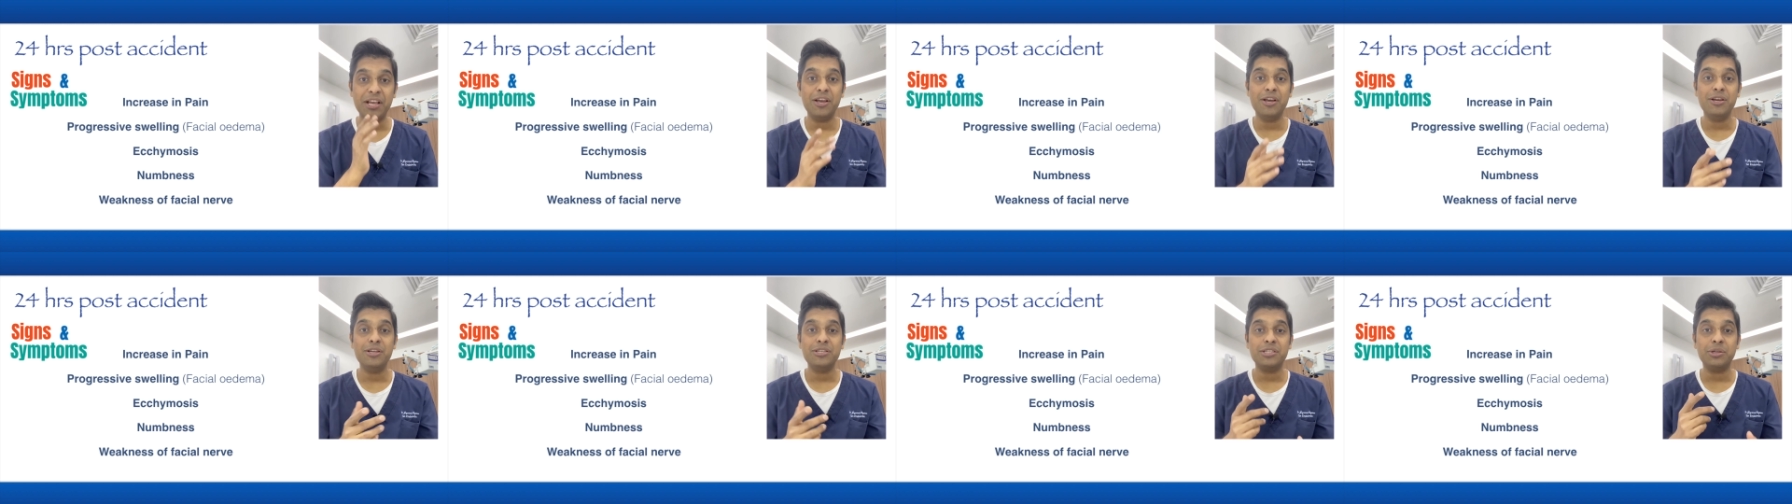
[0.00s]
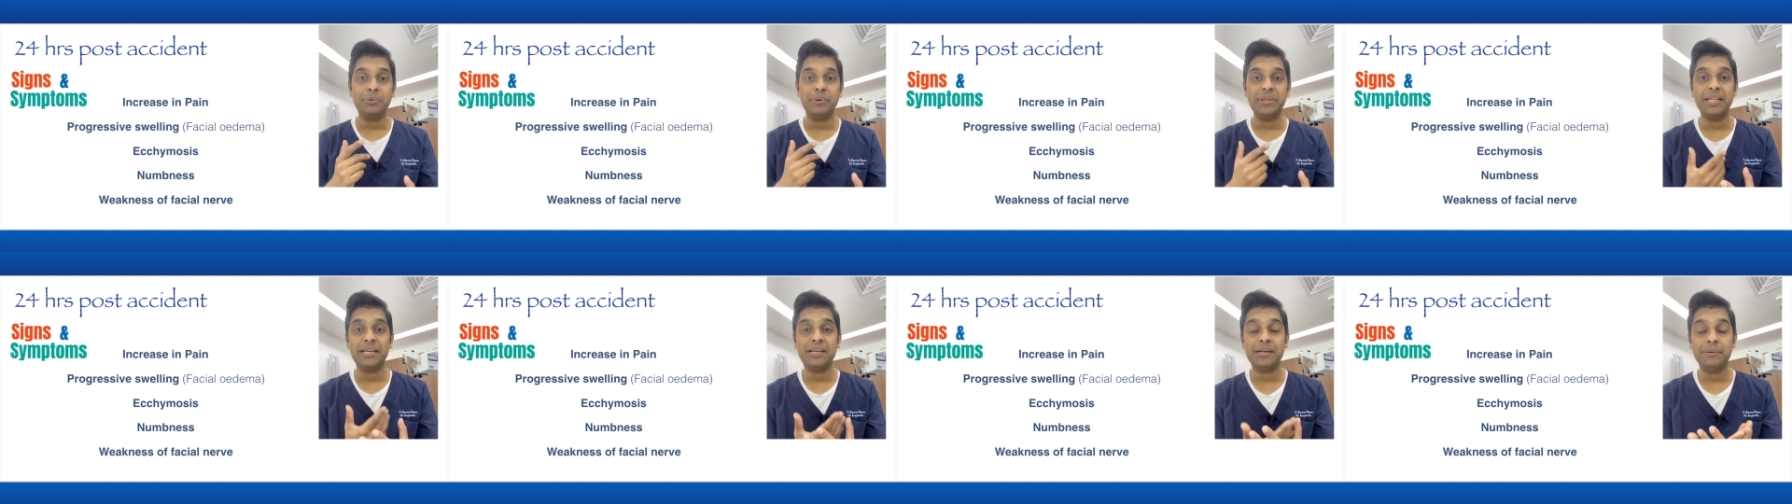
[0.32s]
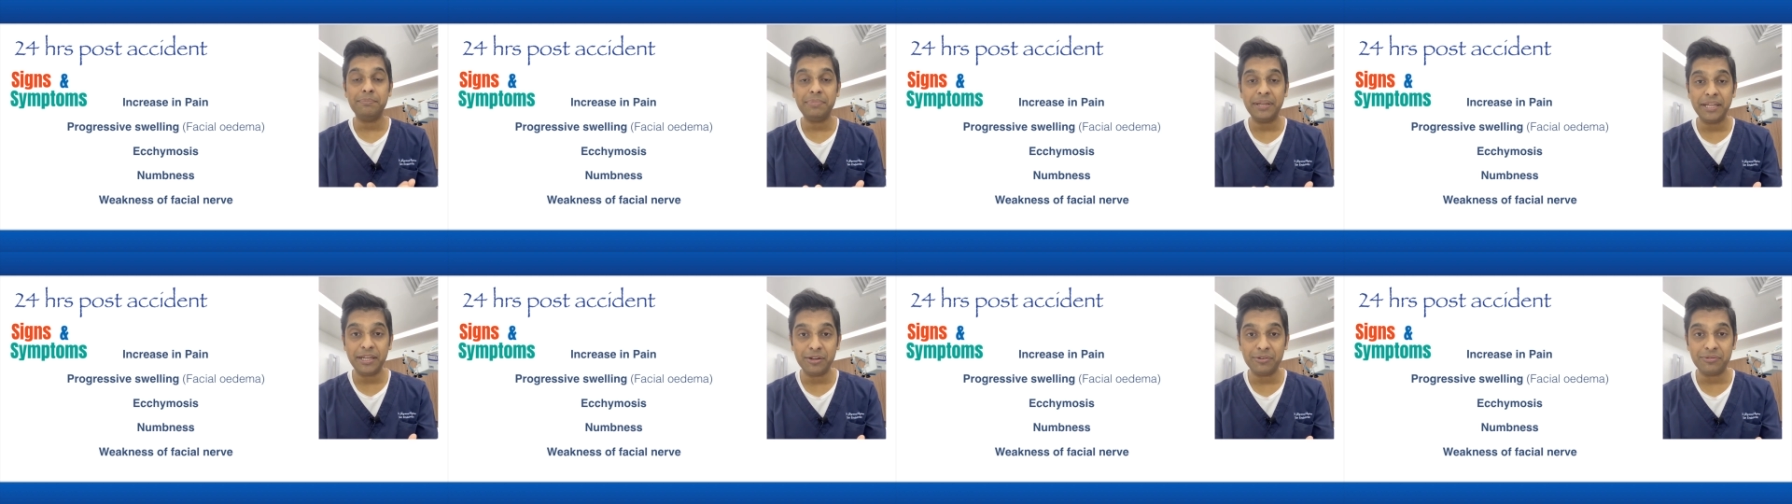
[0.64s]
So when they
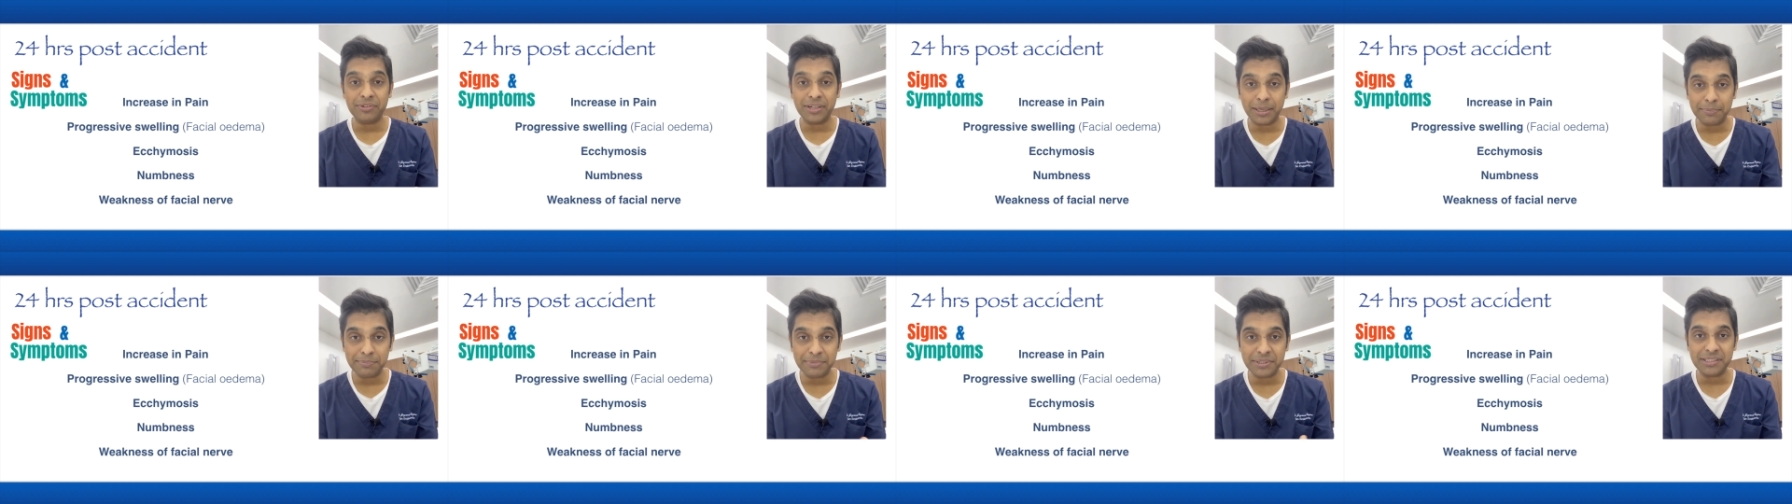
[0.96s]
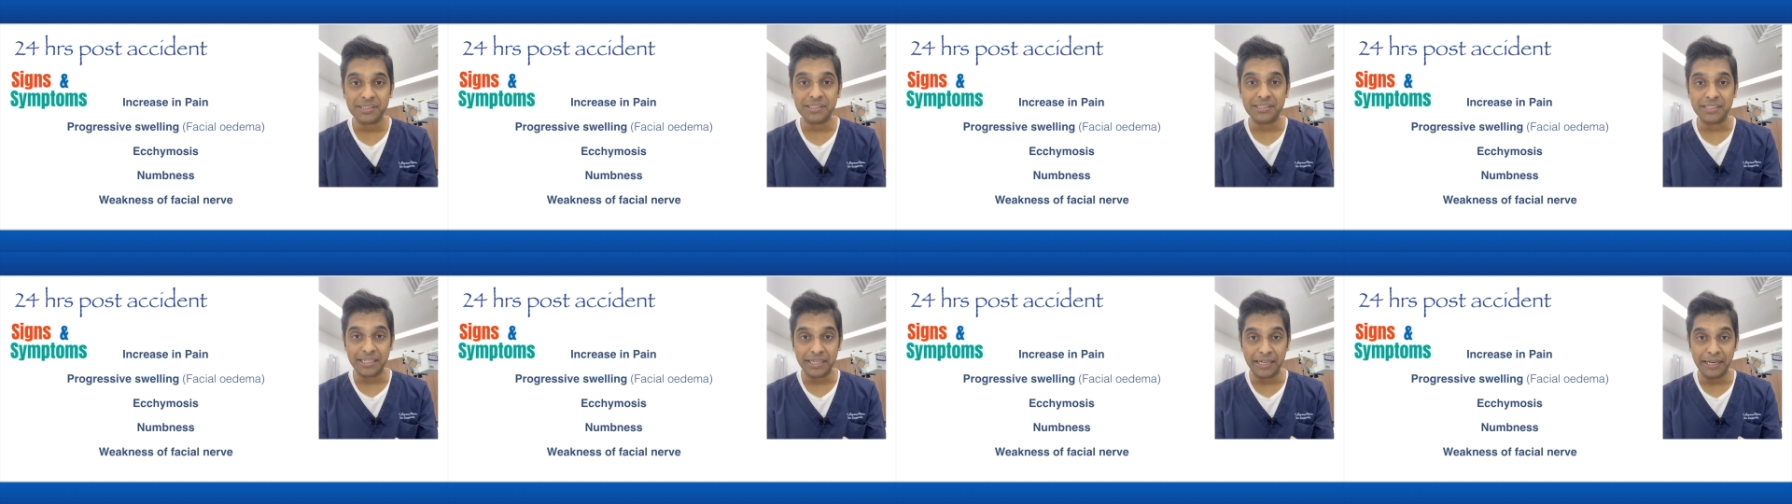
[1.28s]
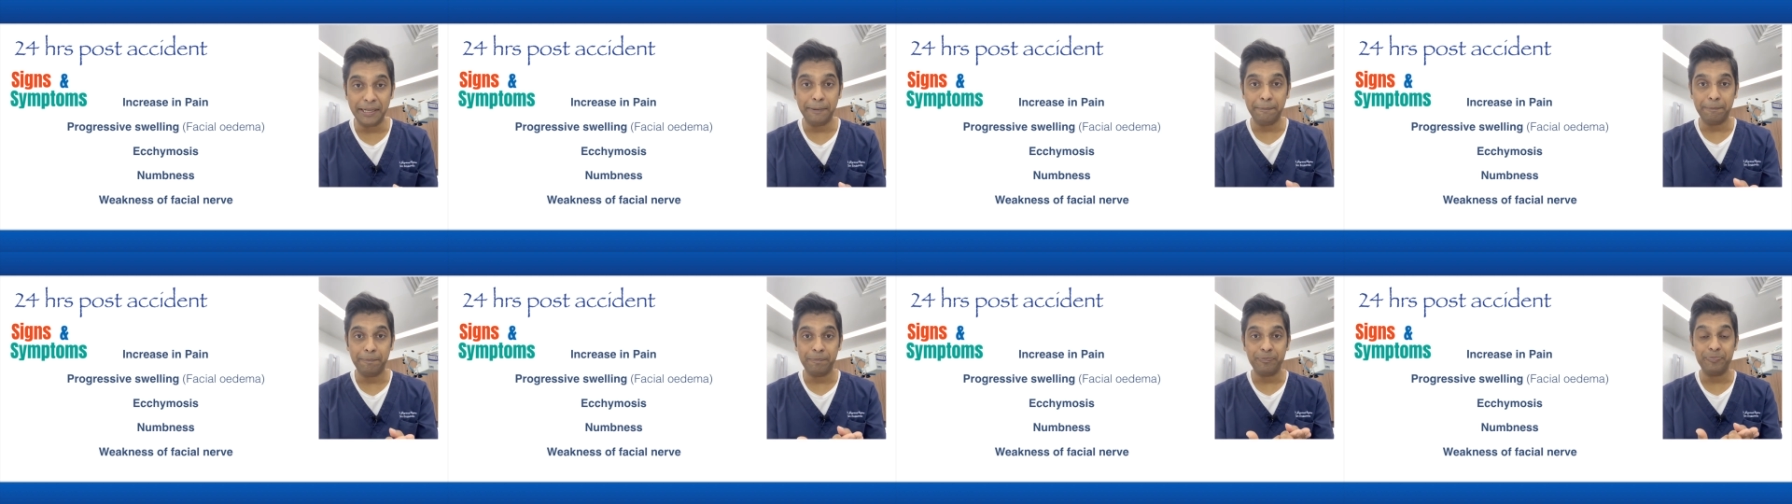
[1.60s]
complain of numbness in the
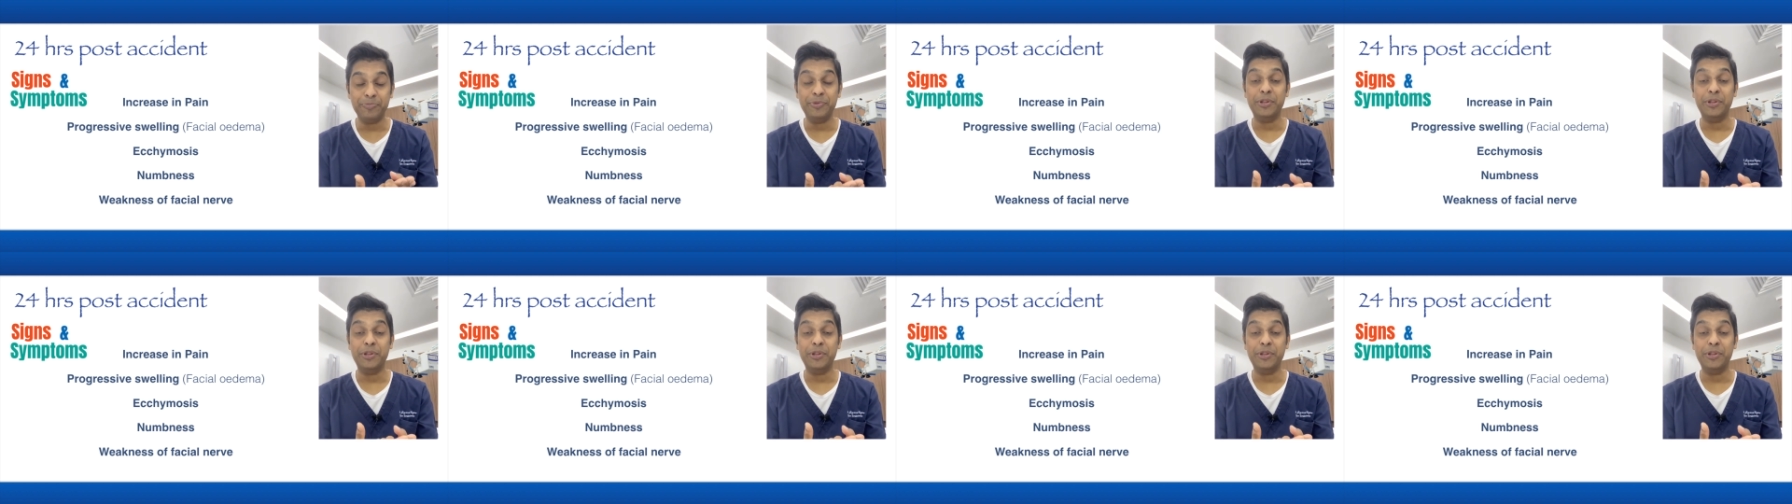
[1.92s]
lip,